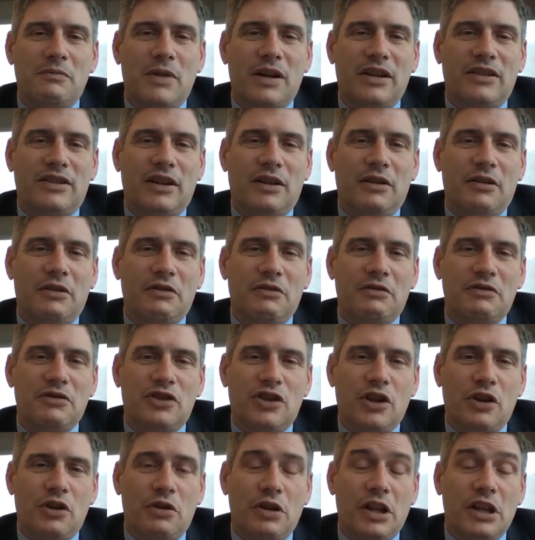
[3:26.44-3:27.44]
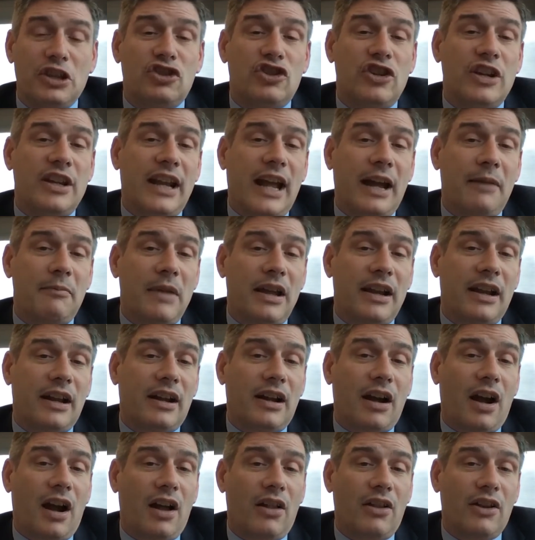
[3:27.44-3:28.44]
But uh, so, and she and I met at
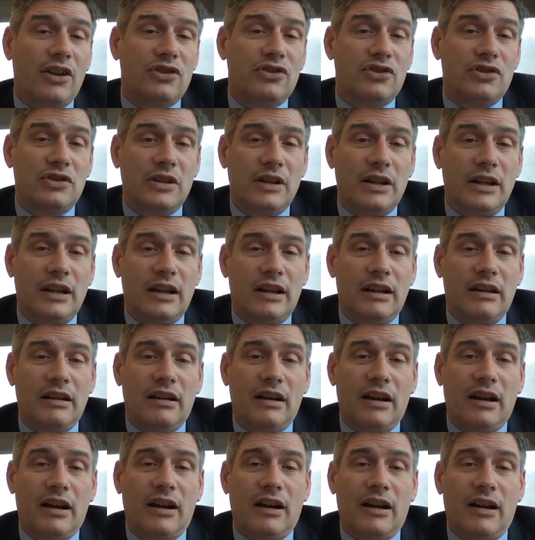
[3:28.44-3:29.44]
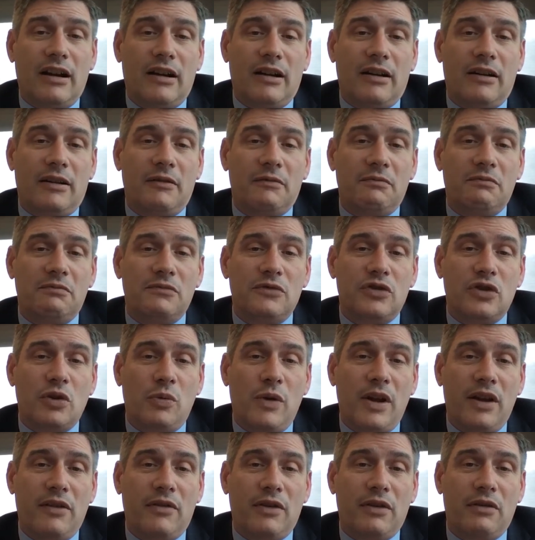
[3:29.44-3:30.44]
college. Um, so
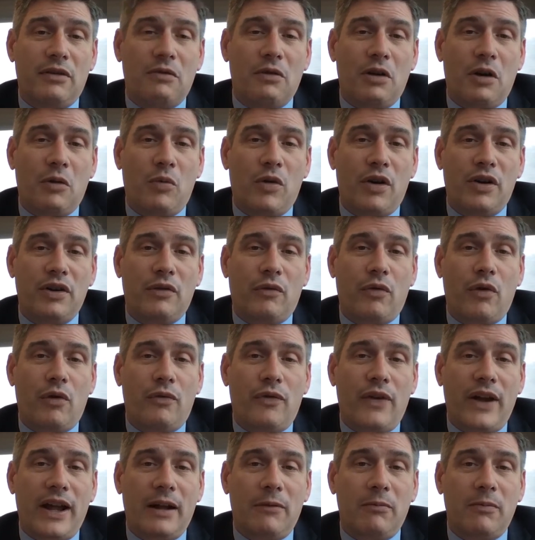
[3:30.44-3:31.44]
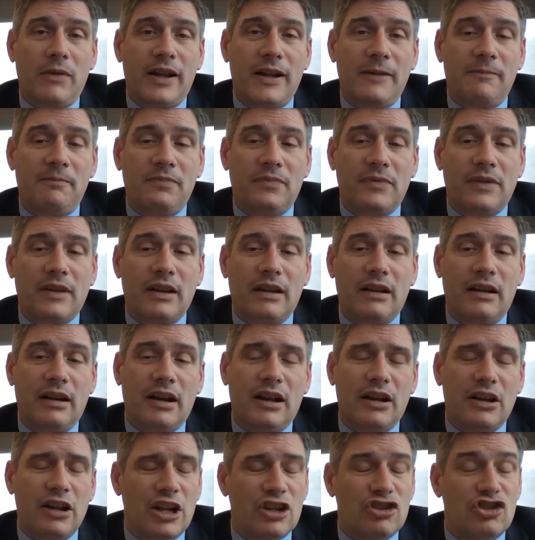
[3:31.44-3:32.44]
we have a, a wonderful family,
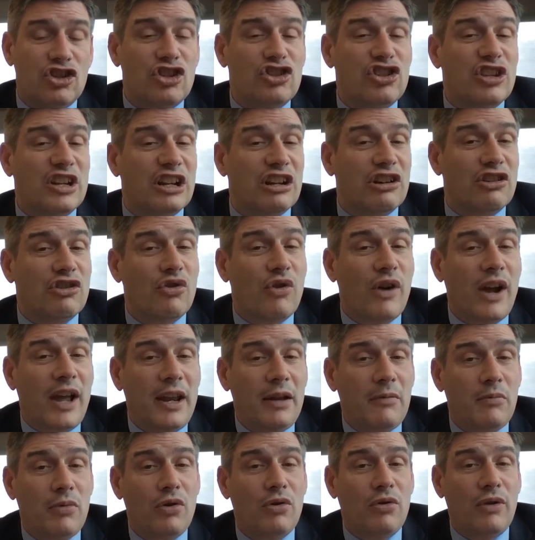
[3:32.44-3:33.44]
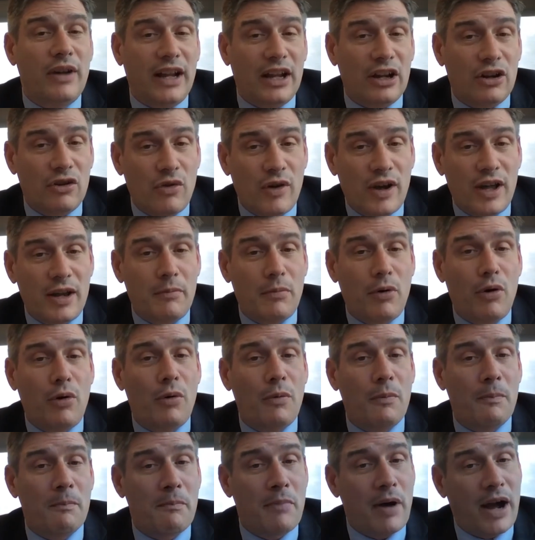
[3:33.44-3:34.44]
uh, and she's an incredible,
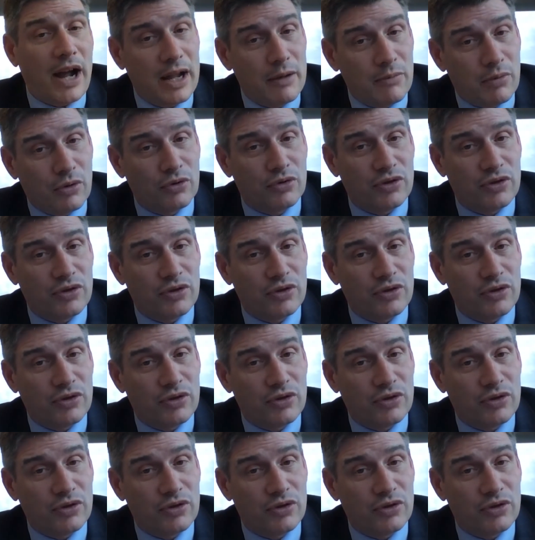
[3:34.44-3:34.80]
incredible Bible